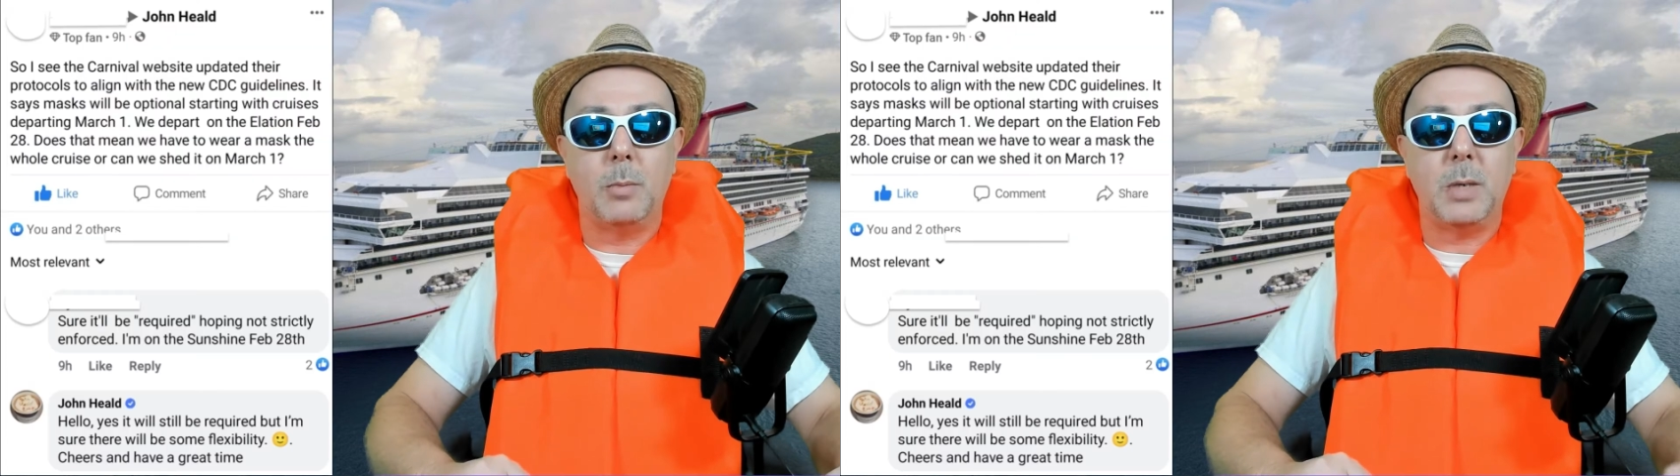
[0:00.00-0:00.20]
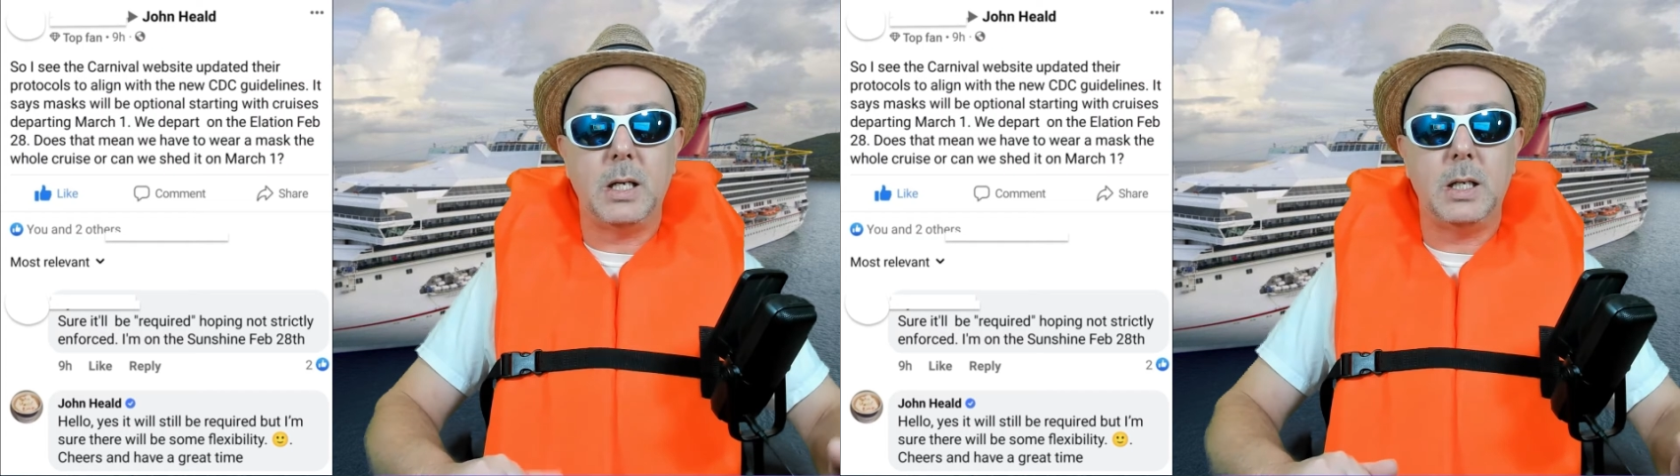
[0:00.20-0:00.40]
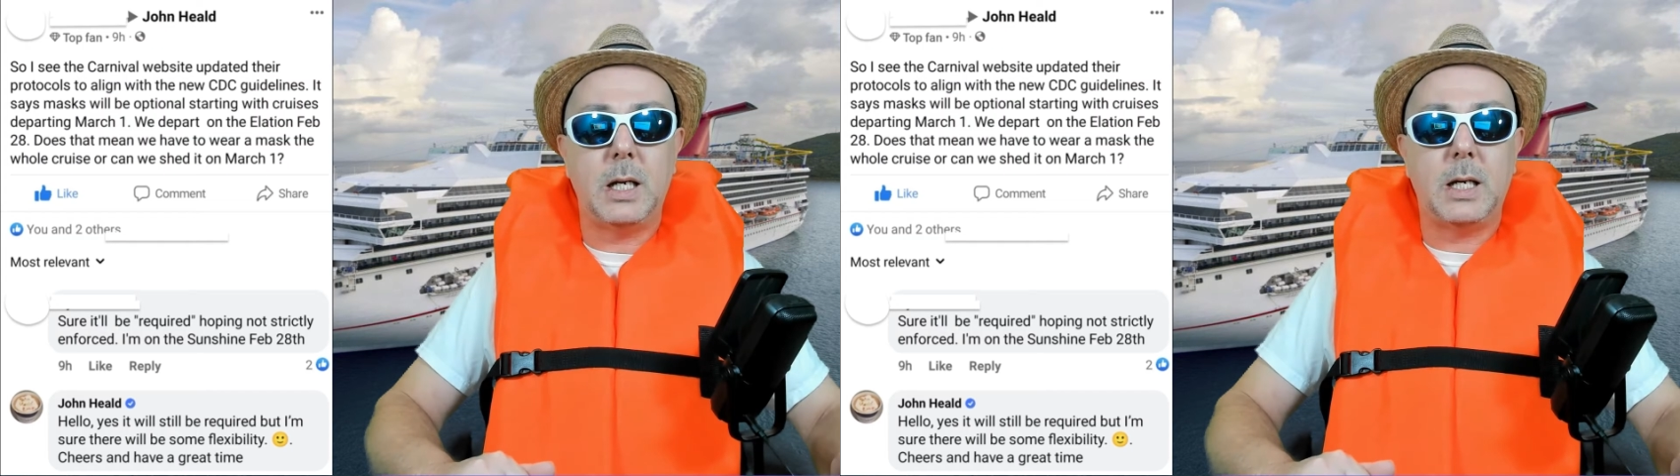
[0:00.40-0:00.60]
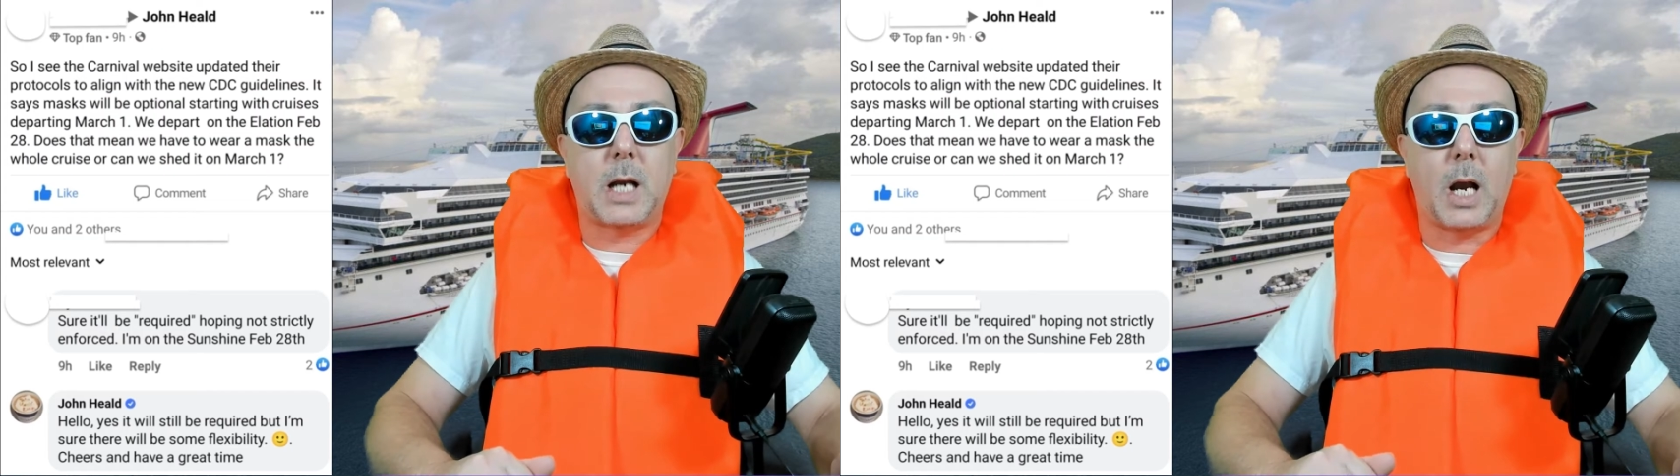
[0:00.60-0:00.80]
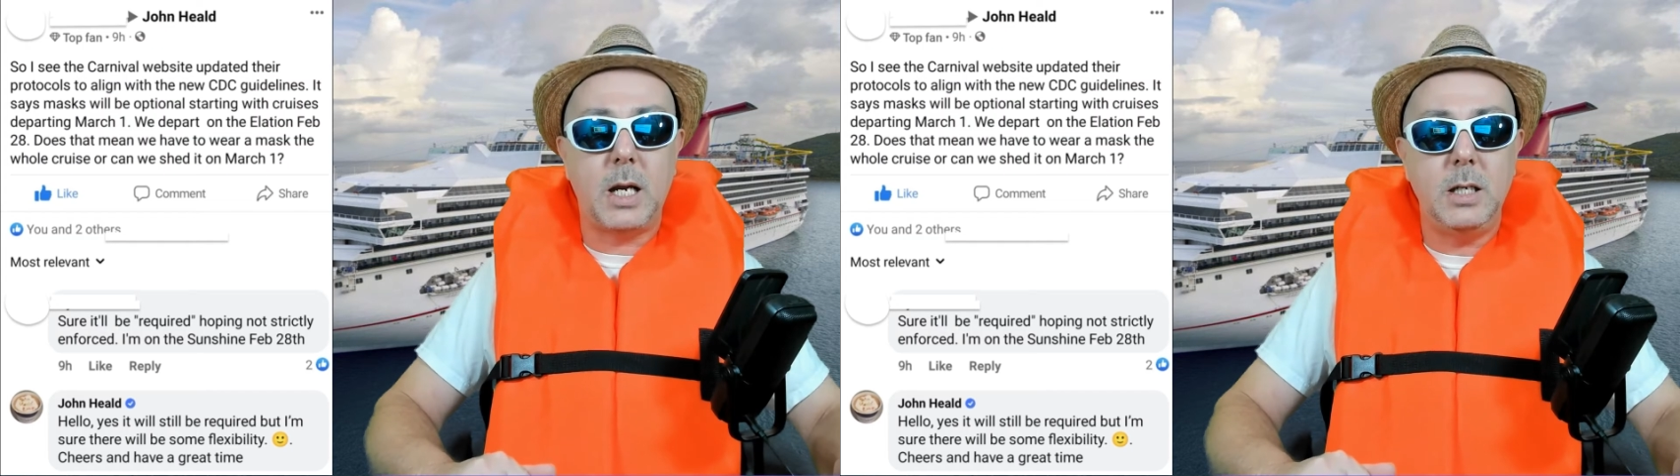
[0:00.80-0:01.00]
I mean, he
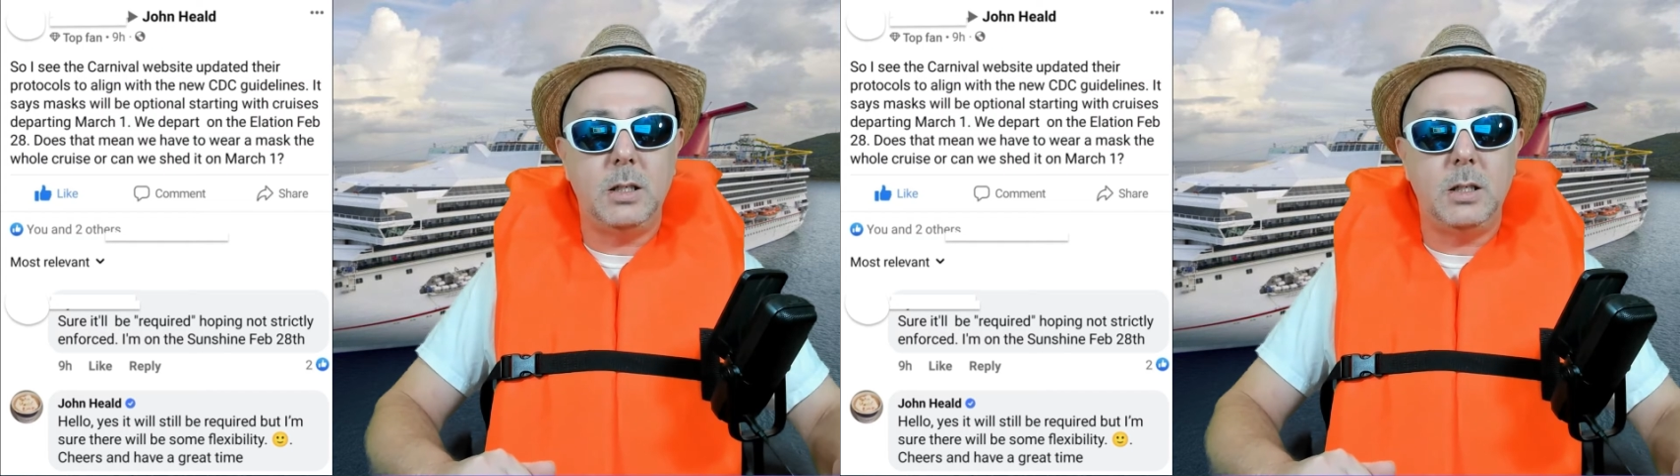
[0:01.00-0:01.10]
kind